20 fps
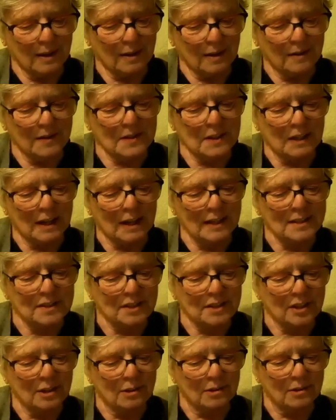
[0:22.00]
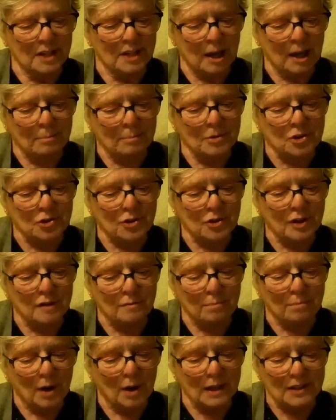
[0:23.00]
The celestial tapestry
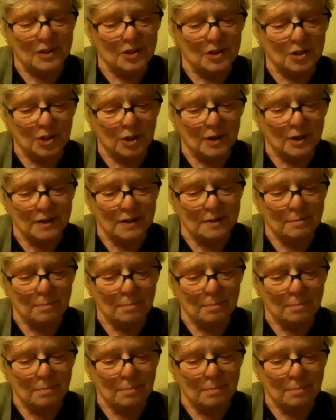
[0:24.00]
of bright stars,